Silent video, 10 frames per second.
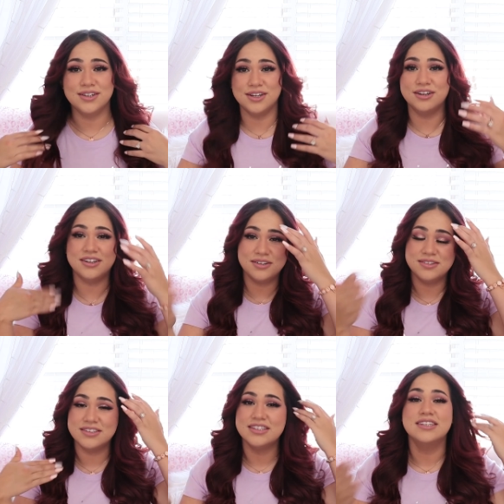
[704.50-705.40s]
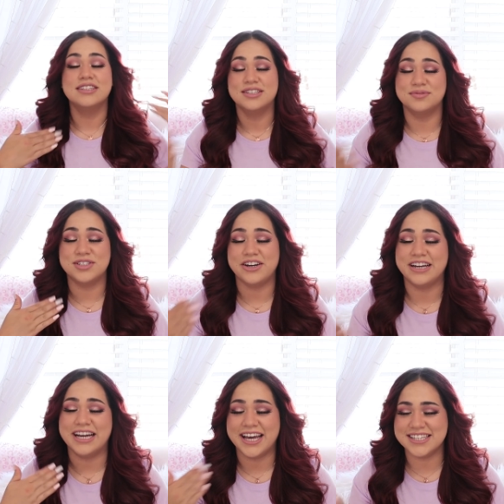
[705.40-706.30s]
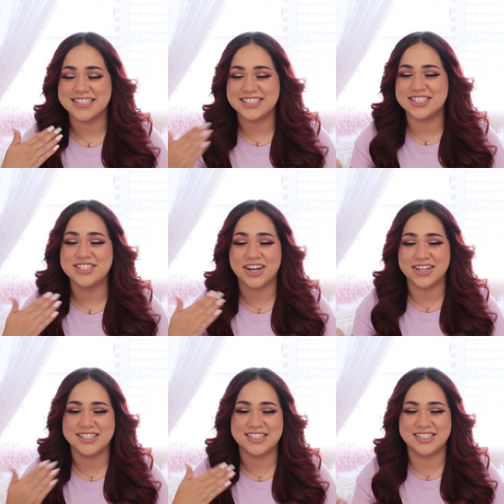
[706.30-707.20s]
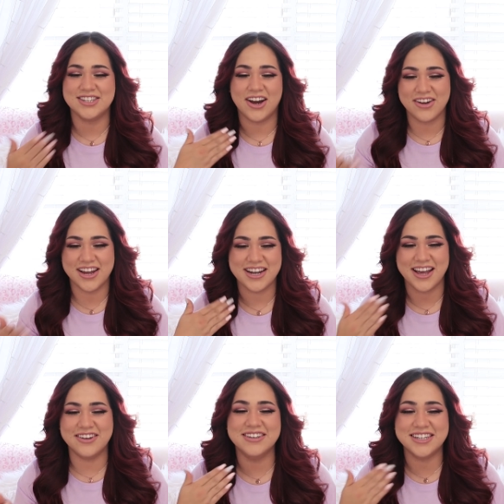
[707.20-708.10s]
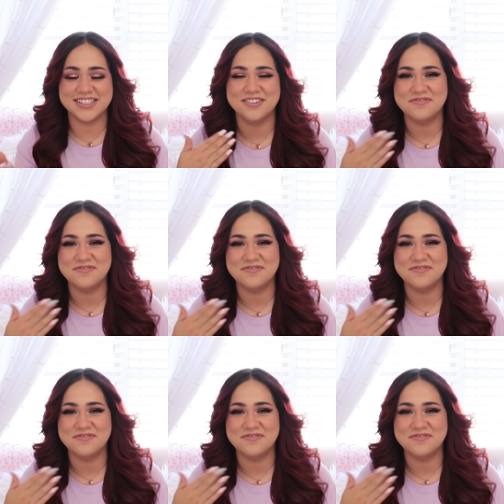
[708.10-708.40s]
Ugh. I'm sorry guys, it just hurts to talk right now because